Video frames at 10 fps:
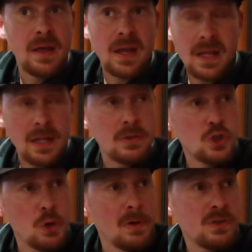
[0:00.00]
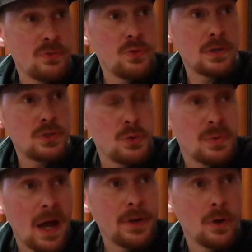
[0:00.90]
eating so much food as mm-hmm. you
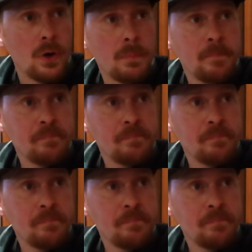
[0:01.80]
and I know.